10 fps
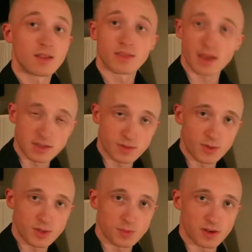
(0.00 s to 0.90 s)
That's the
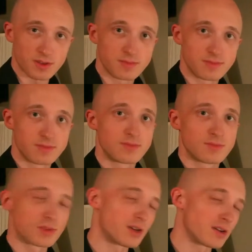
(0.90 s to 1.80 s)
voice mark.
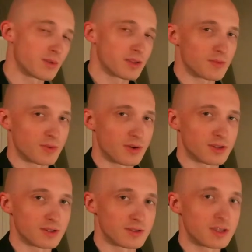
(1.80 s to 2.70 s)
We'll talk about that more in
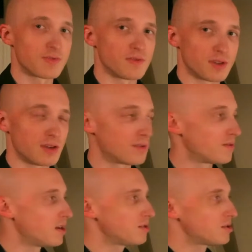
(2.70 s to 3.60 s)
a different video.
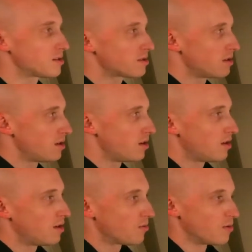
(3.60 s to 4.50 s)
For now, just
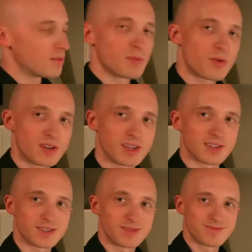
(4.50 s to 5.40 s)
remember what it
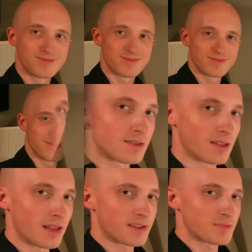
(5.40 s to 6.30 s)
is.
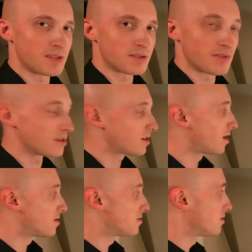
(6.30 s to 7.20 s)
The last piece of
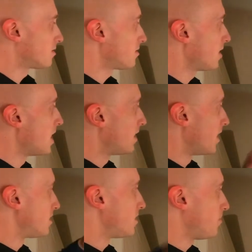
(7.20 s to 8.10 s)
hiragana to learn
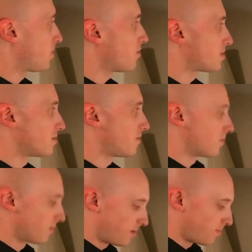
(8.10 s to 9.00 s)
is the plosive,
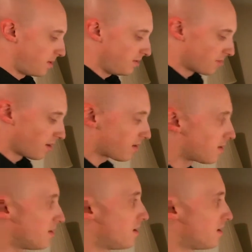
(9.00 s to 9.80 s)
or the P mark.